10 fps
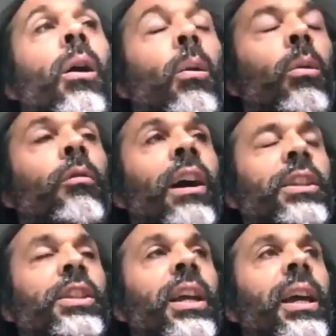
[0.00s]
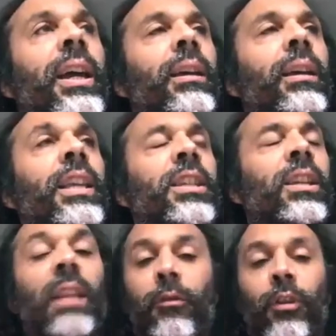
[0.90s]
Well, it's a
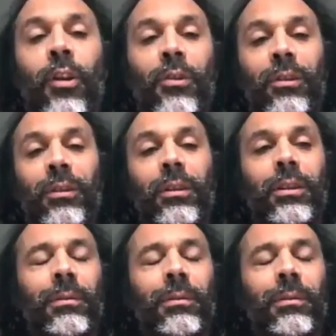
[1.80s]
lifelong.